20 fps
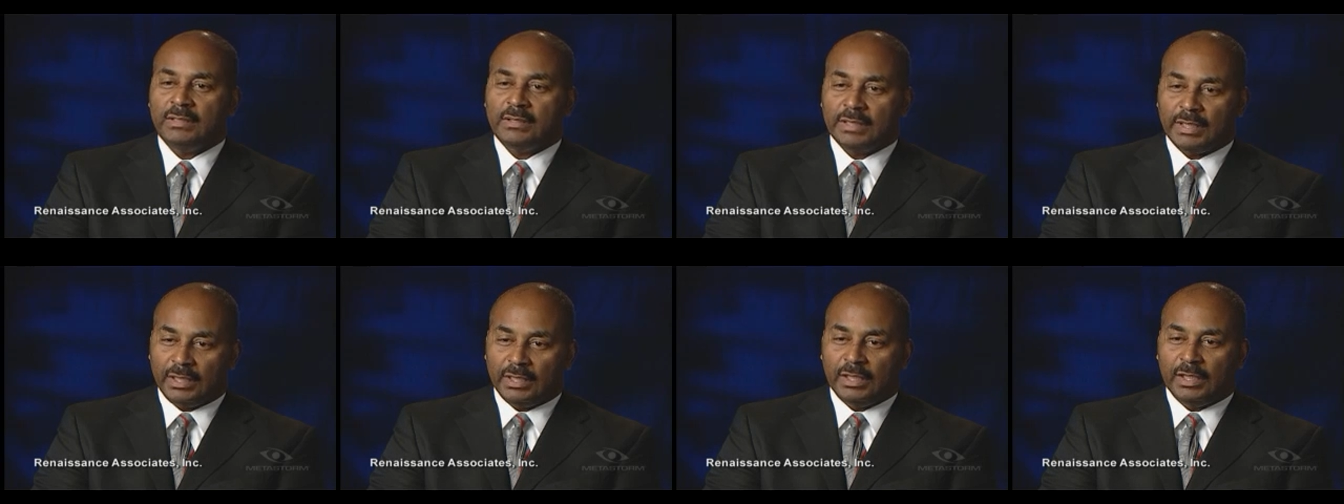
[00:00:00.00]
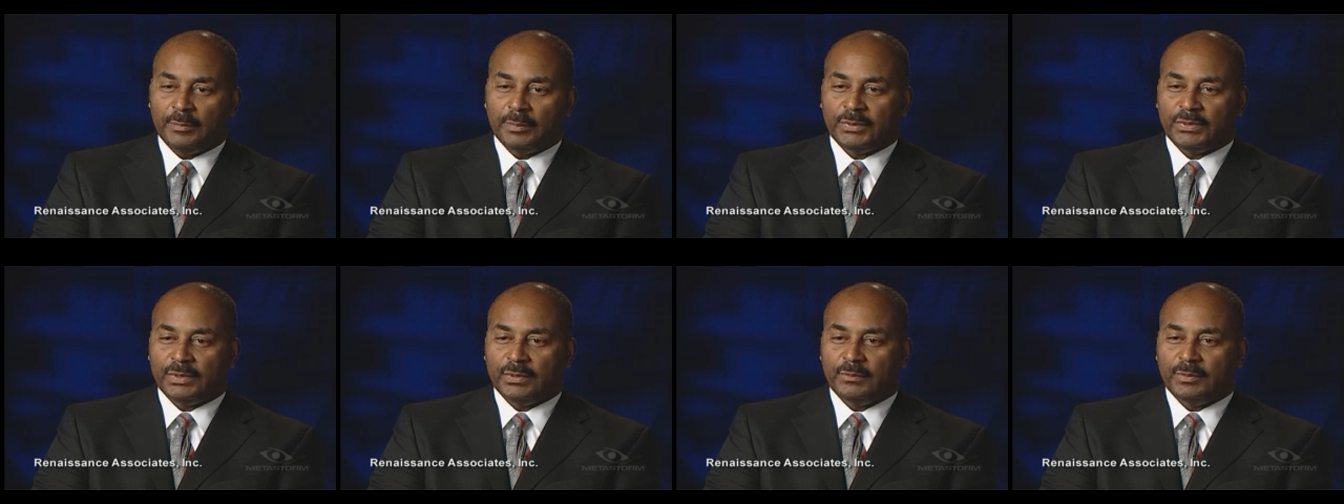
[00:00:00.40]
that
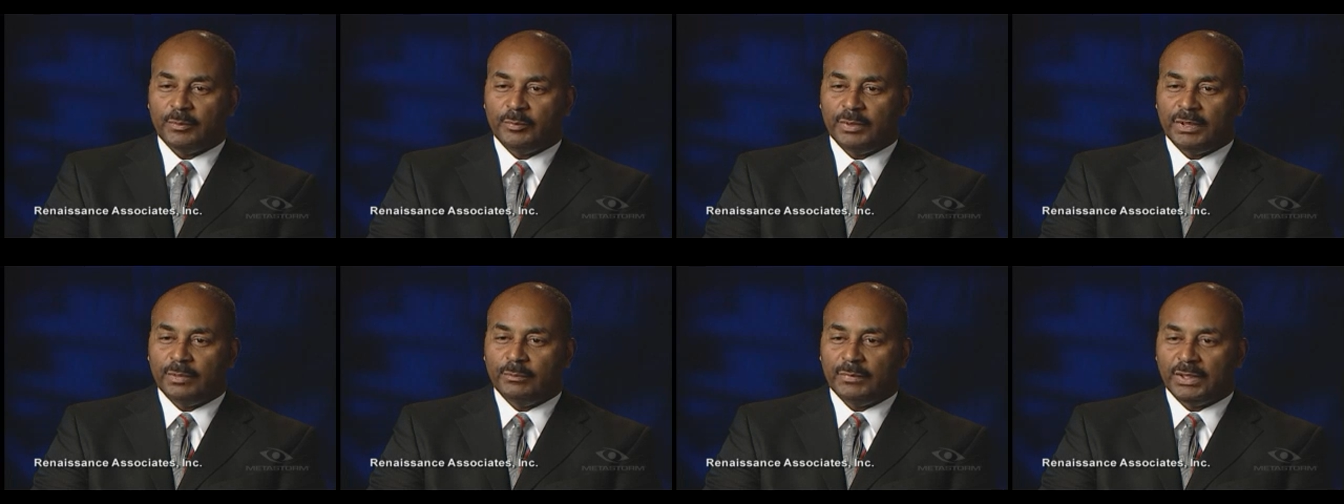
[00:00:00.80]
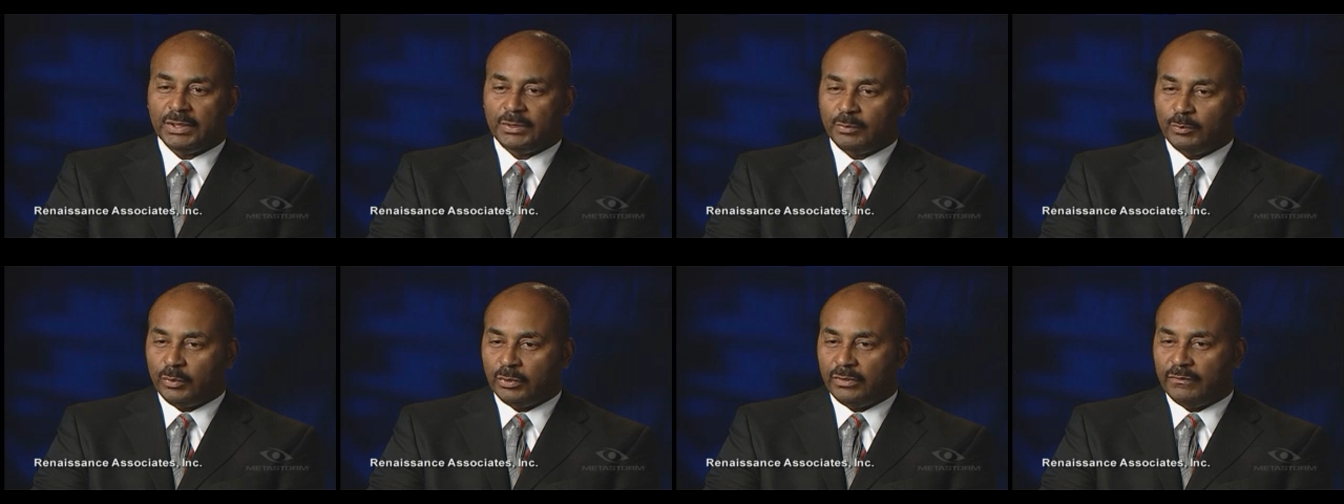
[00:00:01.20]
enables them to be
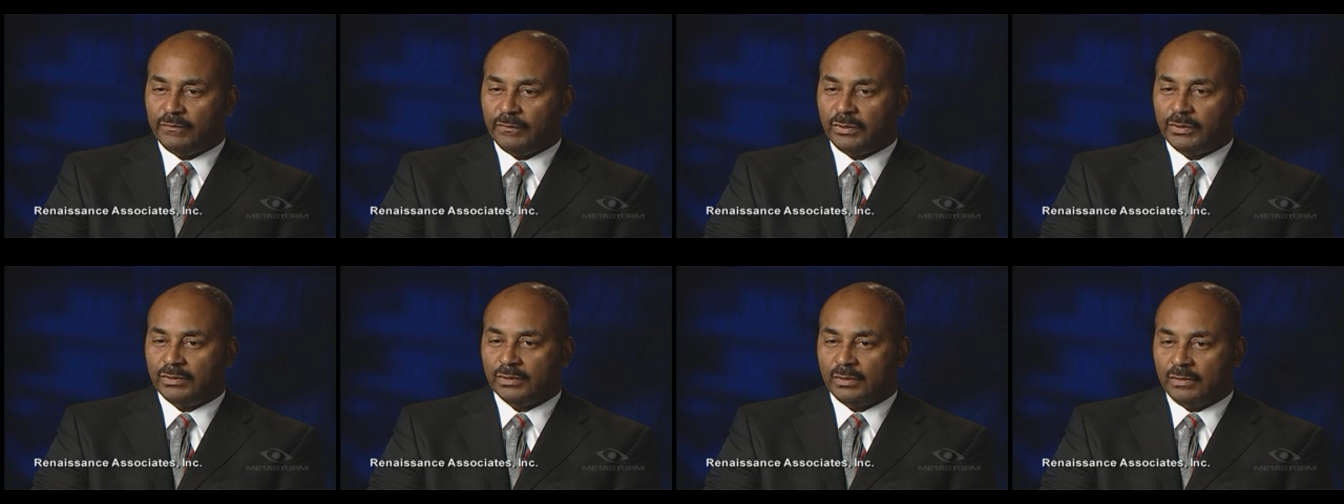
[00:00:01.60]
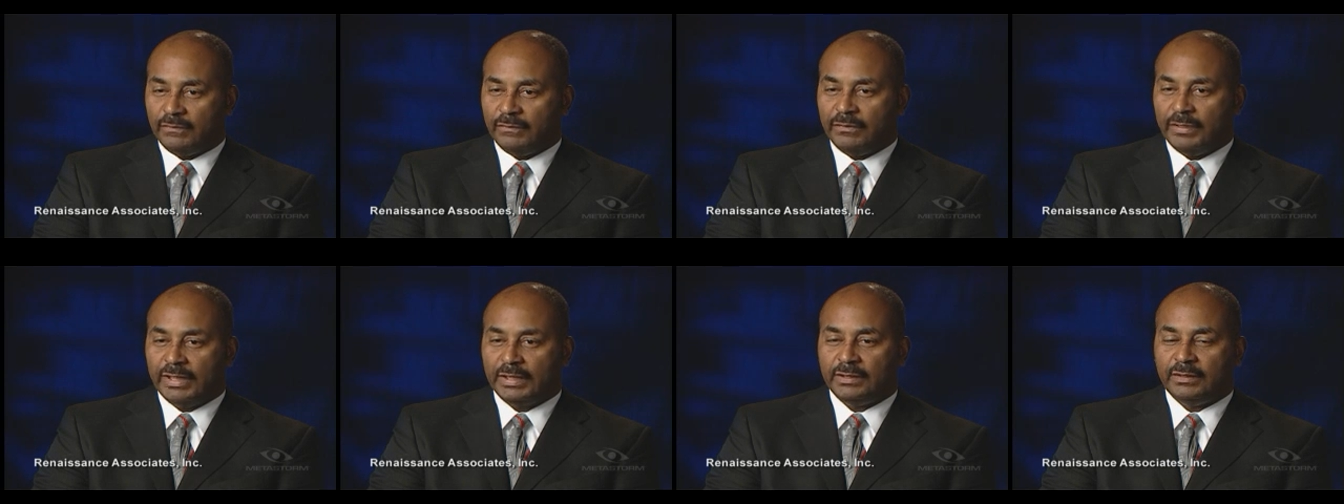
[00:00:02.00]
much more efficient and
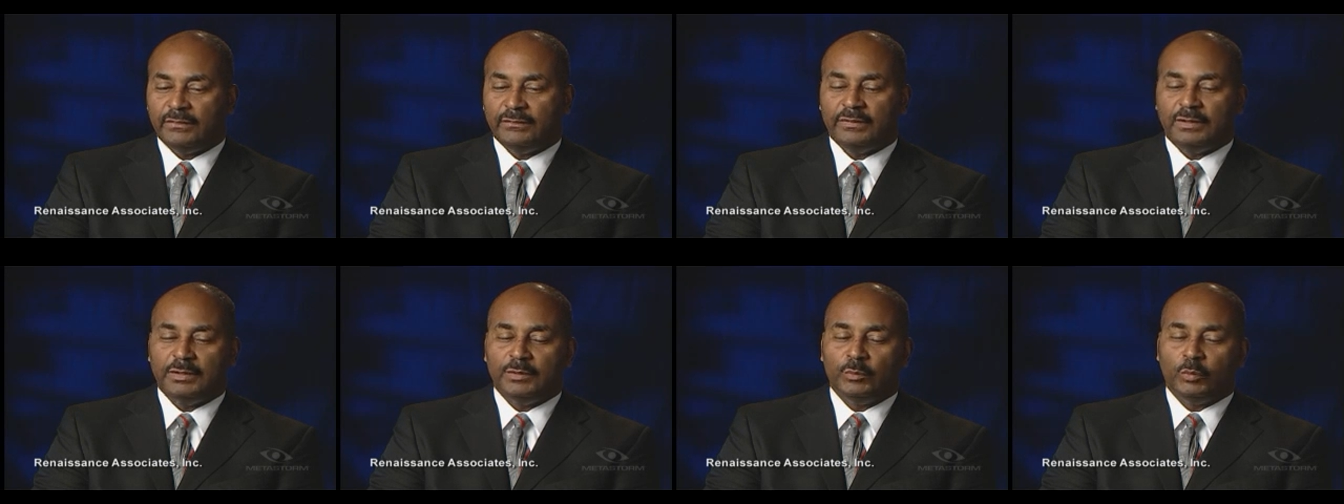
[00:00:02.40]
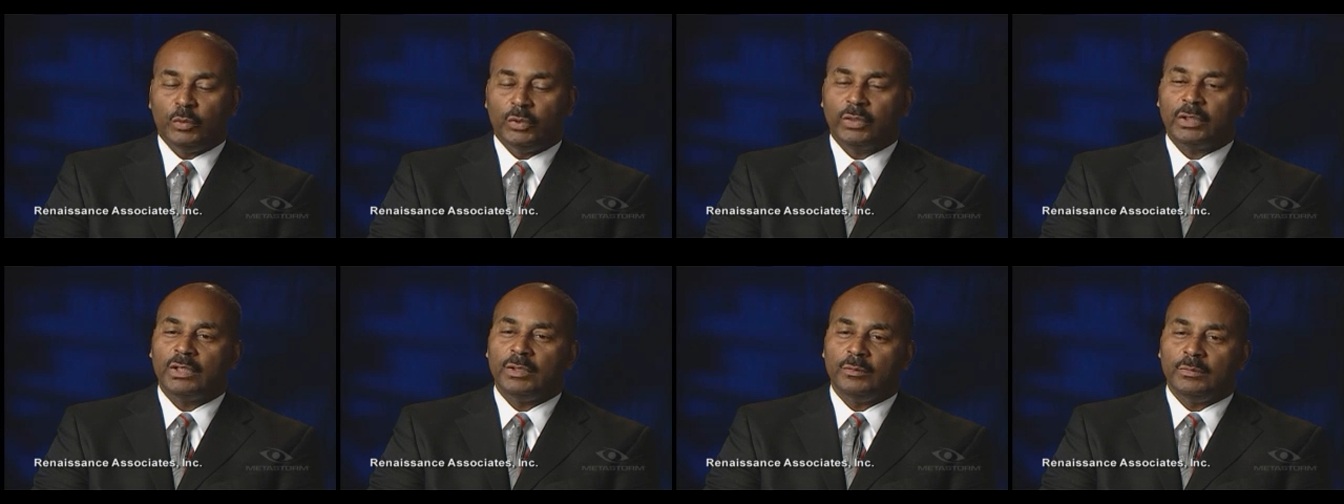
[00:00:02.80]
effective in
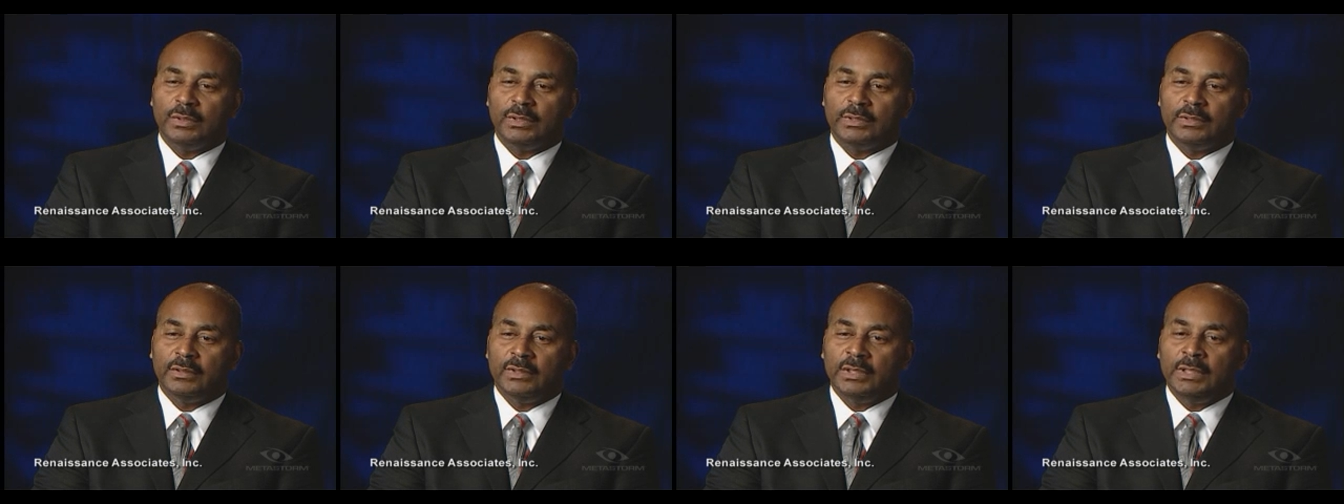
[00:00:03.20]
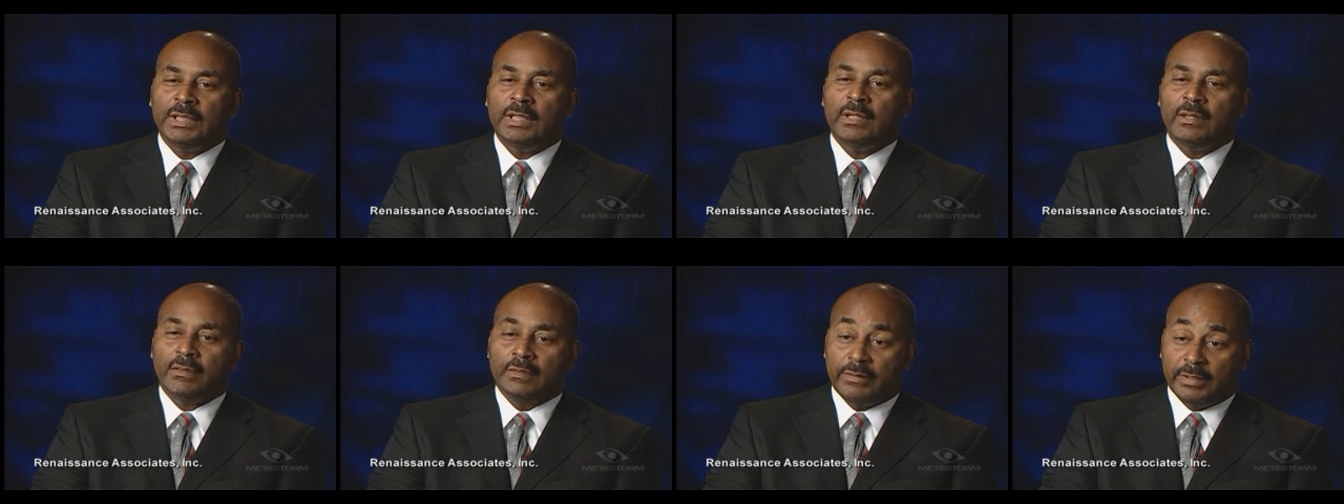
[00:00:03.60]
working with
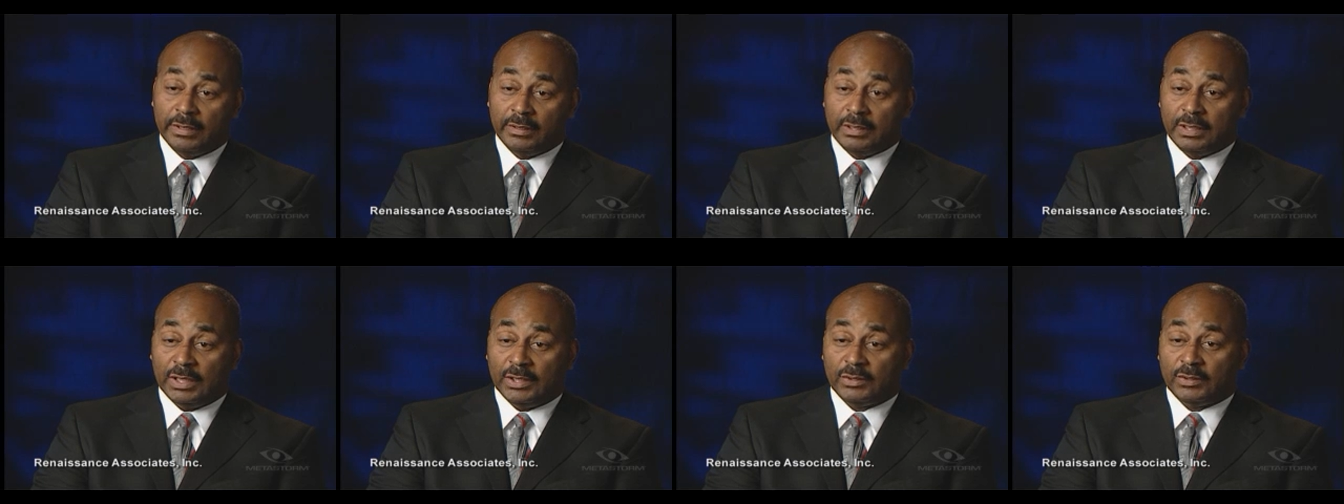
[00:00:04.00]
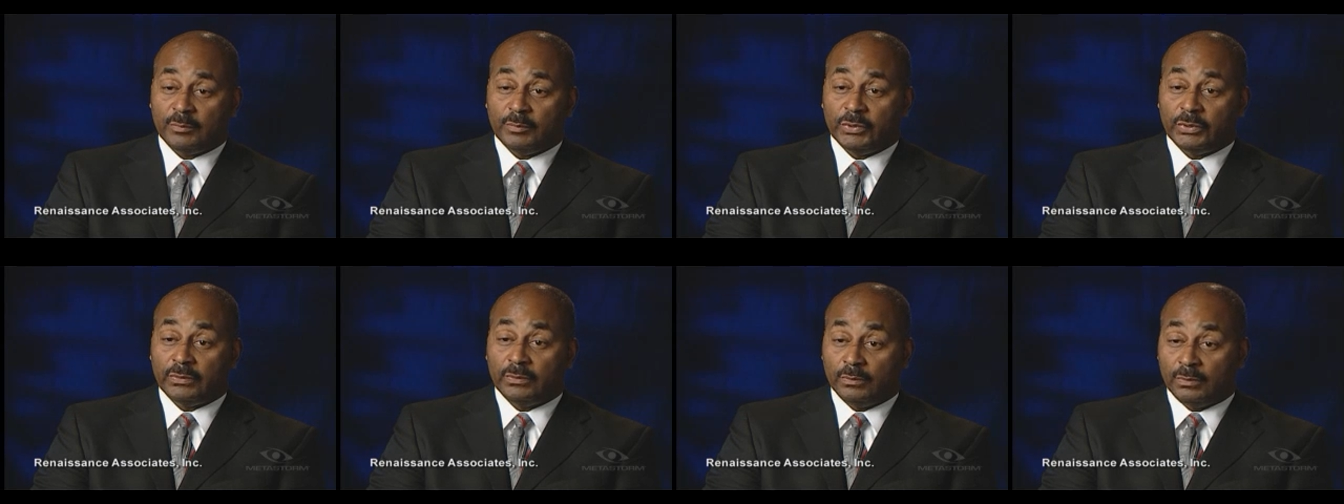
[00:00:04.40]
their
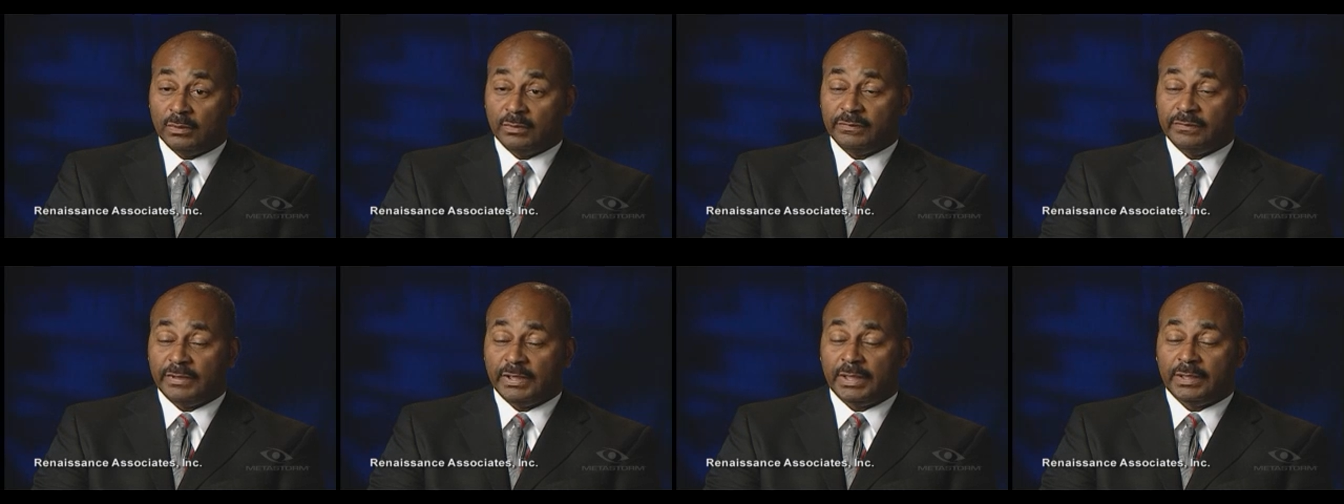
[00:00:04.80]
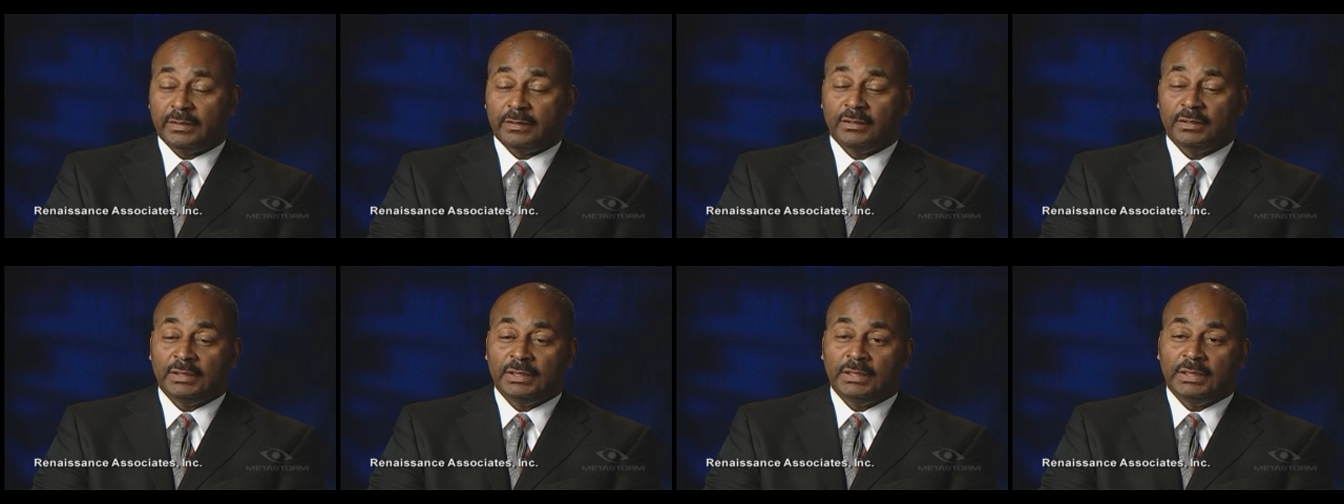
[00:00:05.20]
customer, the warfighter,